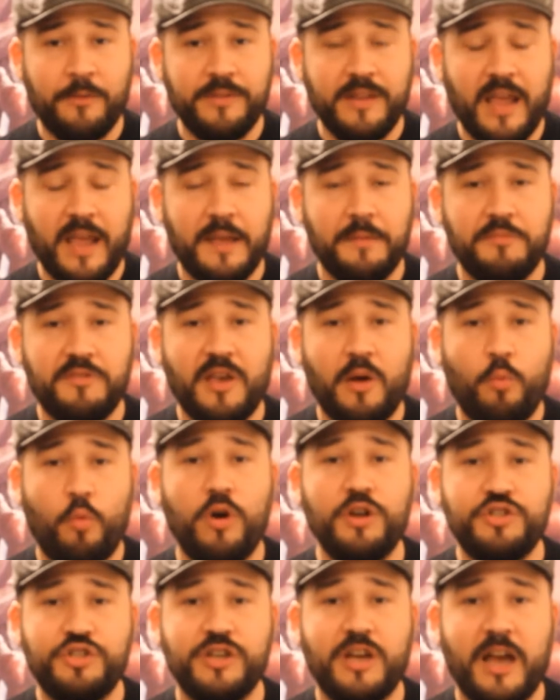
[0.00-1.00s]
out names, I
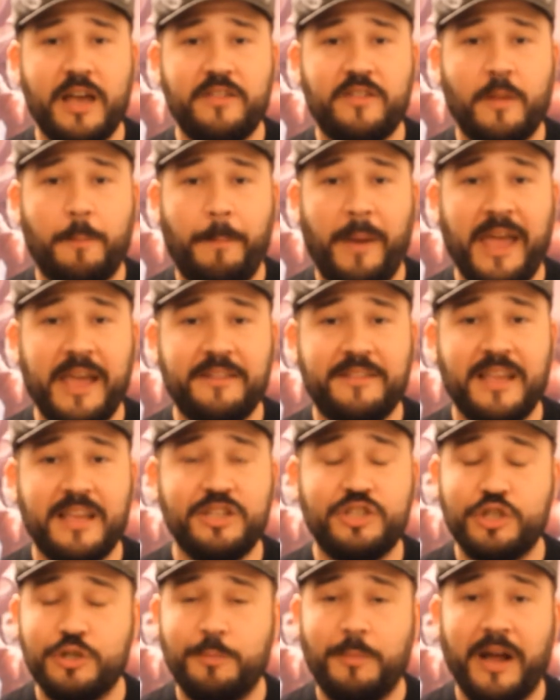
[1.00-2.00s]
want you guys to pay
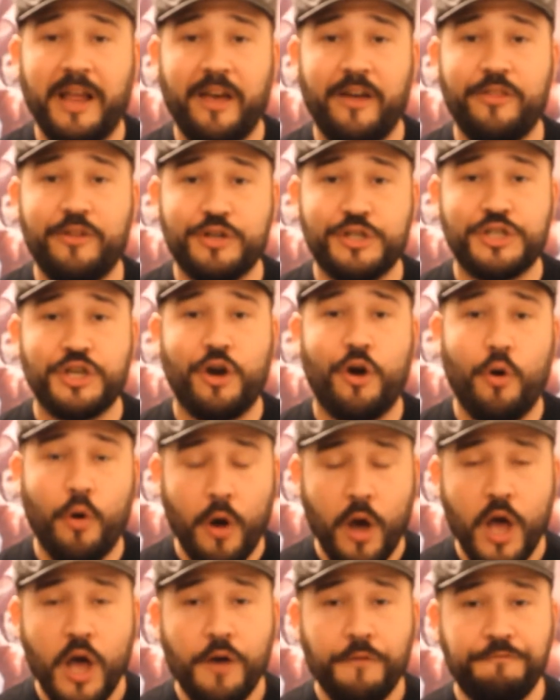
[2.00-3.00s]
attention to my other
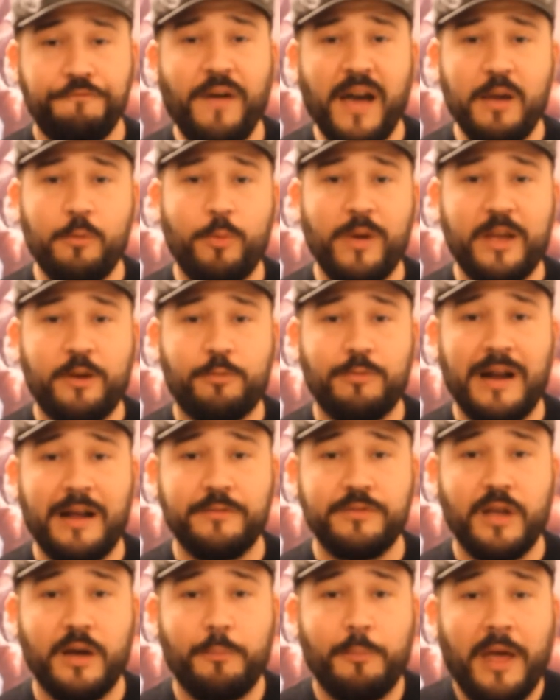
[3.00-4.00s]
show, Fight Week
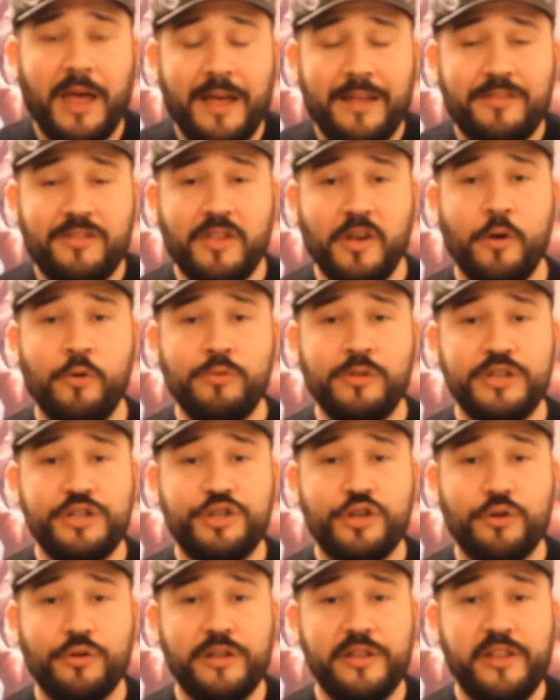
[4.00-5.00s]
Roundup. It's the only
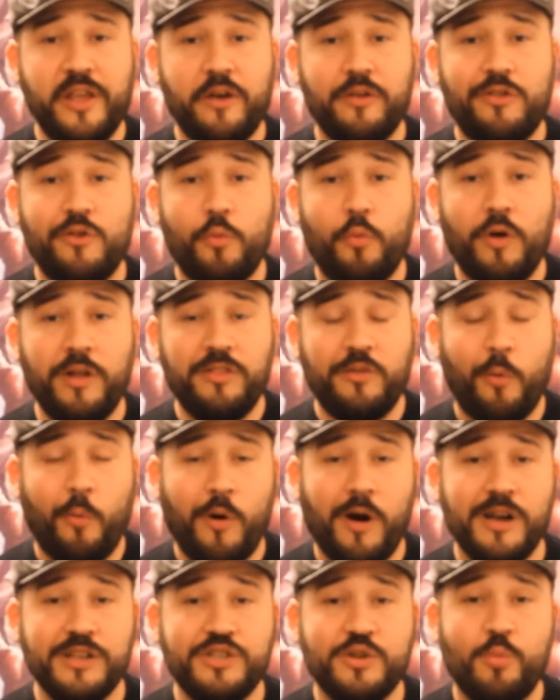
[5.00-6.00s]
show that tells you what to
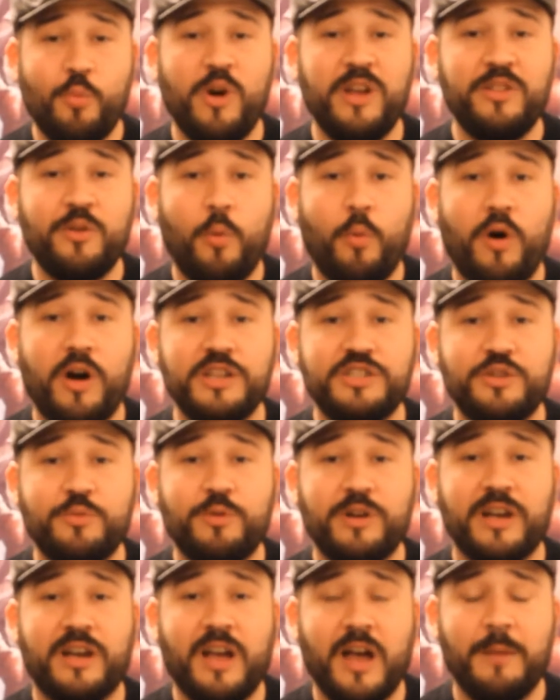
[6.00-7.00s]
watch and when to watch
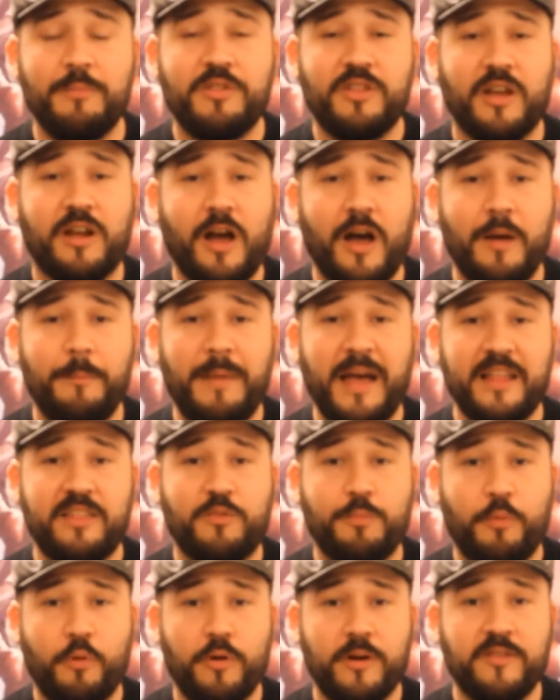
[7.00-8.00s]
it when it comes to
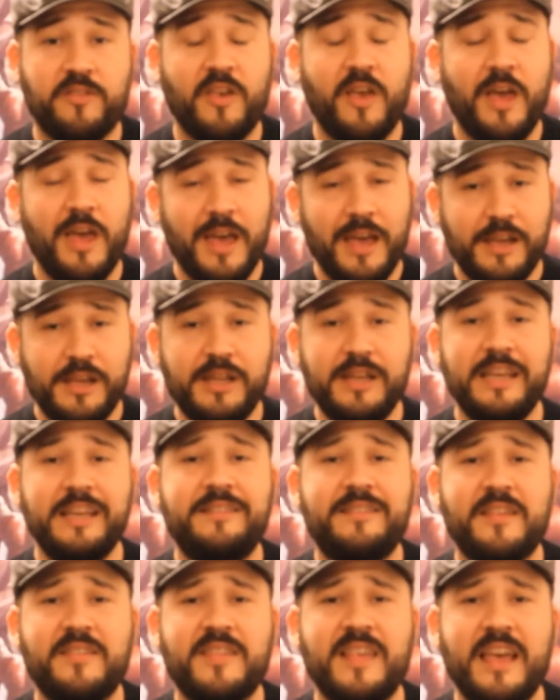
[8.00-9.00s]
combat sports. You
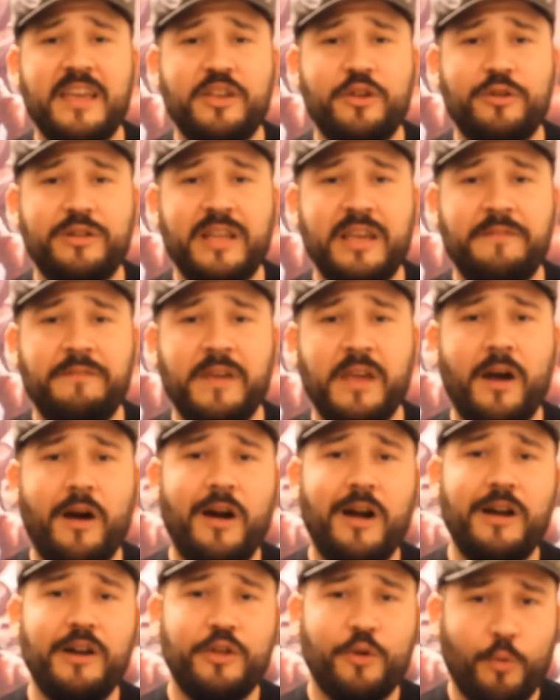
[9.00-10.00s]
need to set your
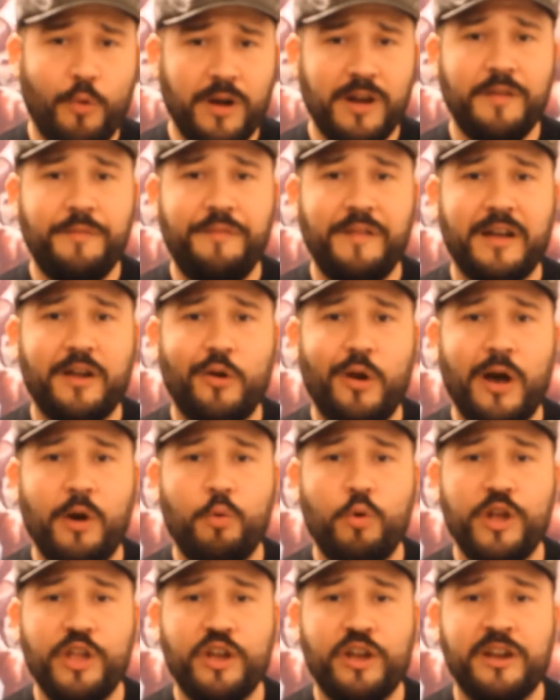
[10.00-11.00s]
DVR, you want to figure
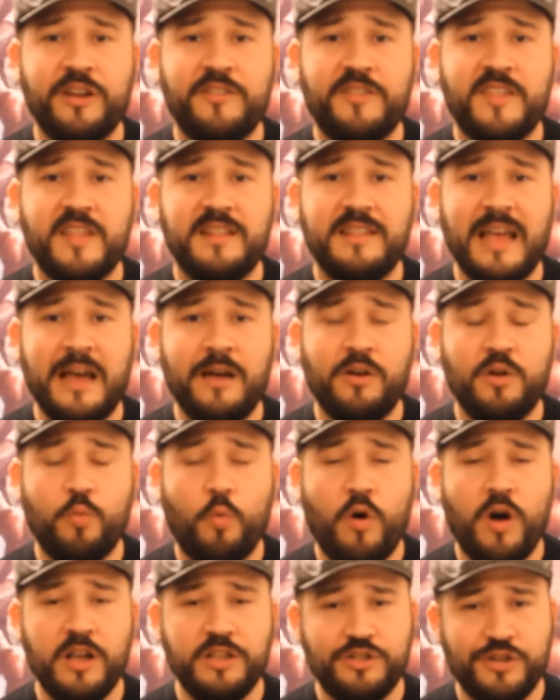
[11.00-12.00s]
out what you're going to sit down
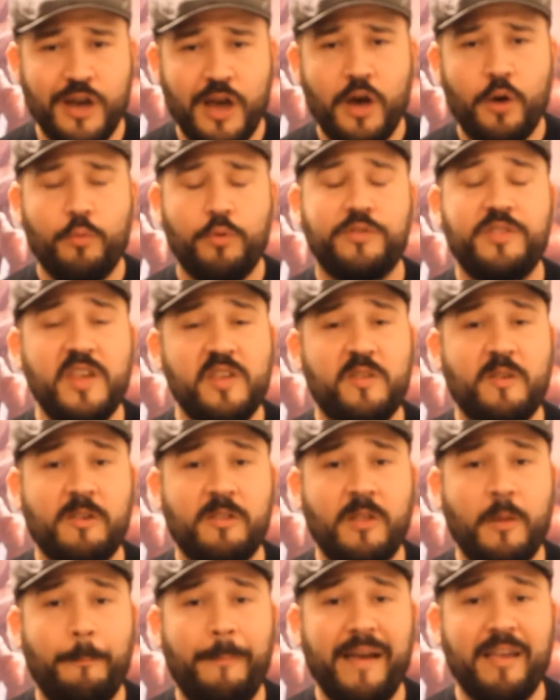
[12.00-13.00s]
and watch? Well, this
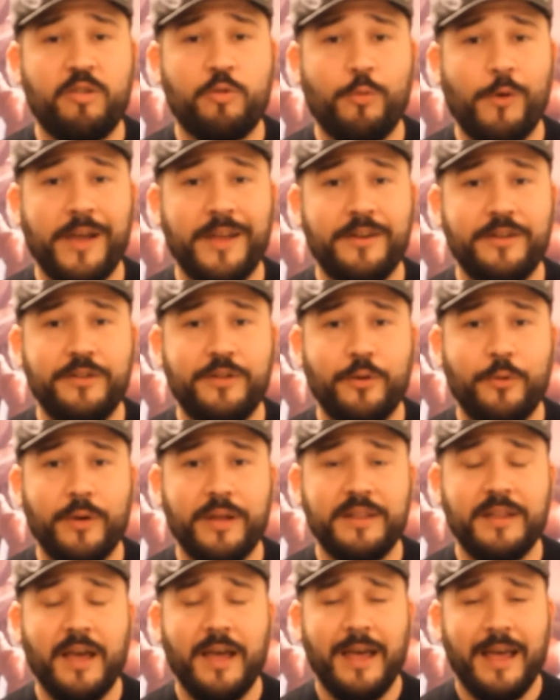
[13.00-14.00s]
is the best way to do
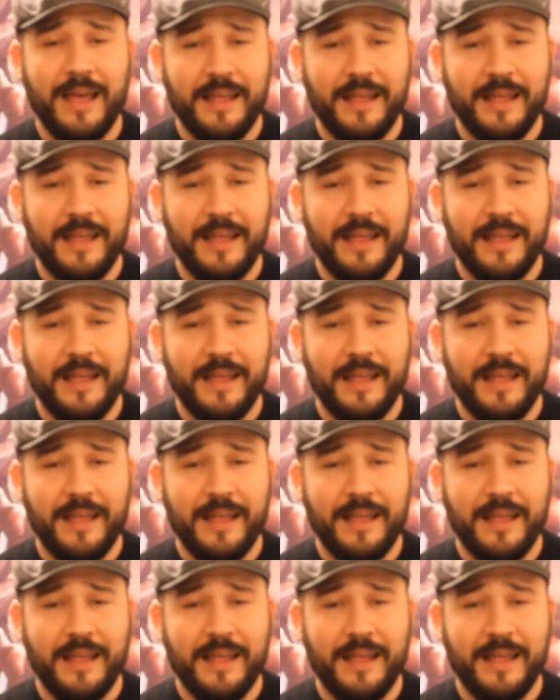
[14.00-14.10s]
it.